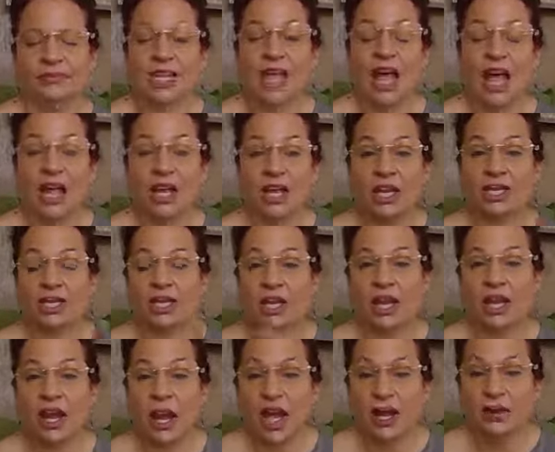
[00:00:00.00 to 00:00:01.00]
I, and
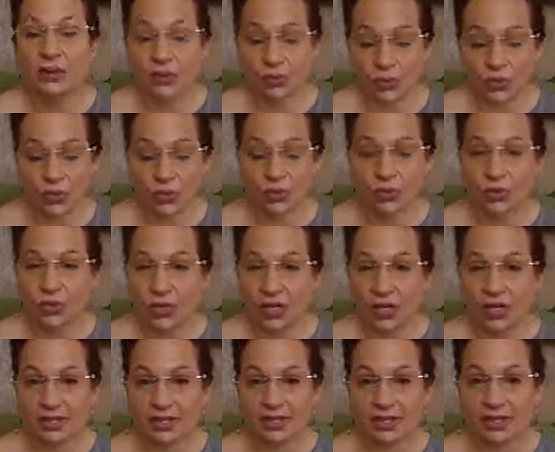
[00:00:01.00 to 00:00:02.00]
I don't know where you were
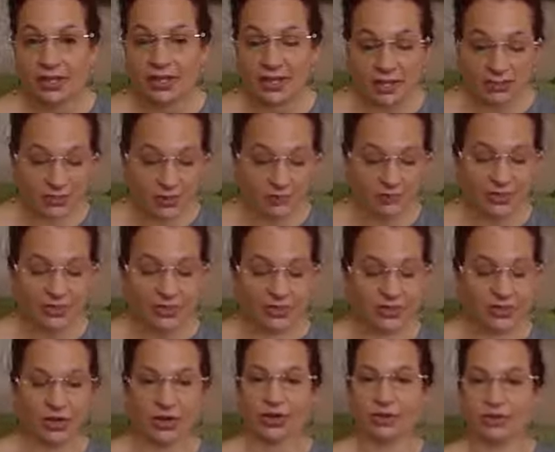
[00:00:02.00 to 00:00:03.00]
on Sunday. We missed
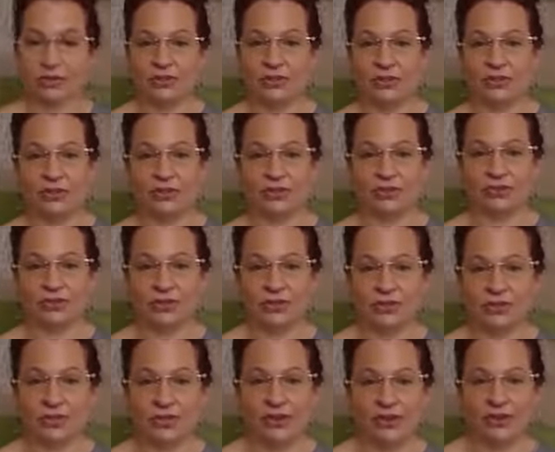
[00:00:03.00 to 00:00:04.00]
you. So
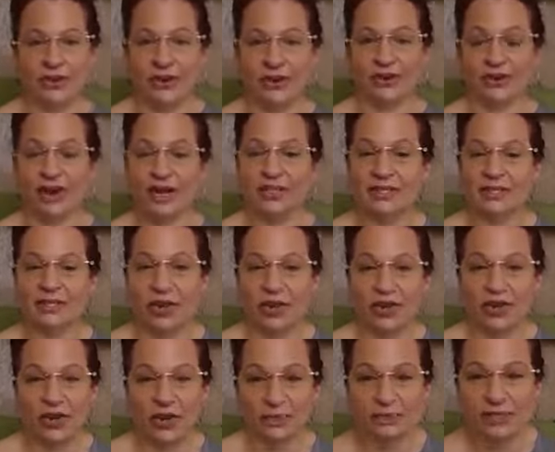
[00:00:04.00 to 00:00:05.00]
just so you know, I saw
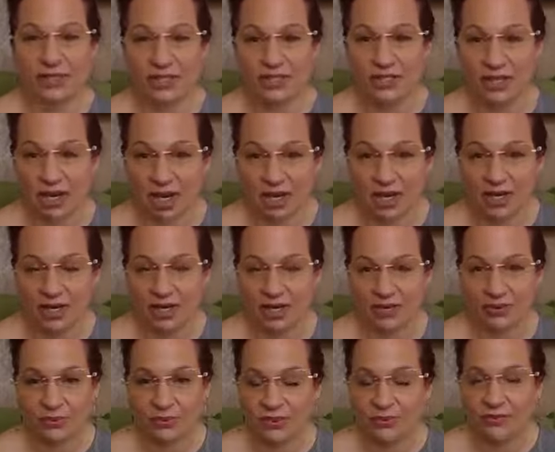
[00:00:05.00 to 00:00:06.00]
your empty chair and
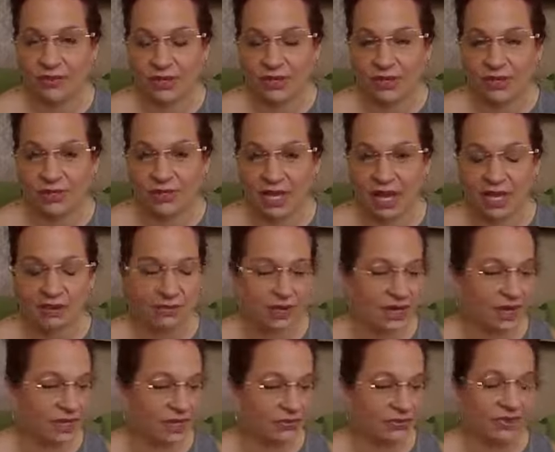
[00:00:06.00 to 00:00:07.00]
it was very sad, but
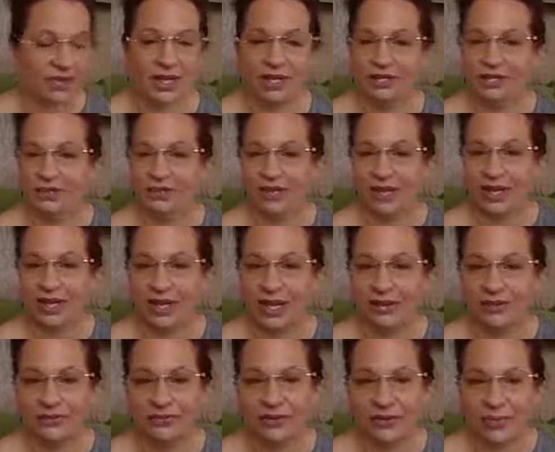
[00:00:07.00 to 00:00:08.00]
I never got to find
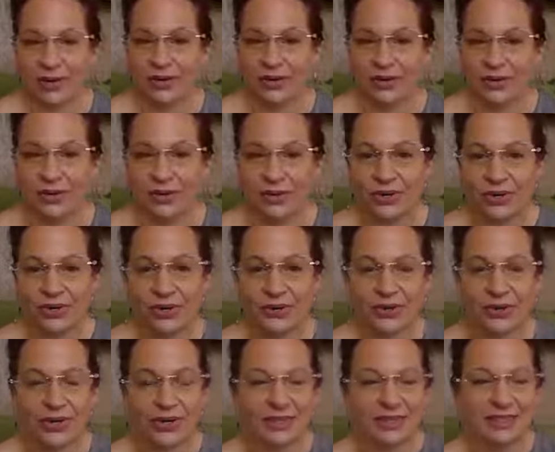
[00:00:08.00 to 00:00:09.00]
out from Aaron where you
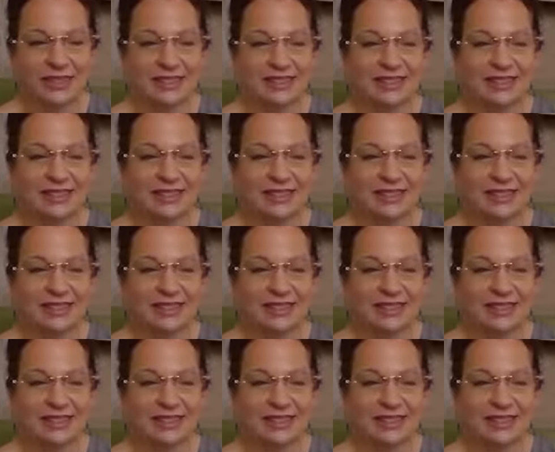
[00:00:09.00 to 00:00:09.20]
were.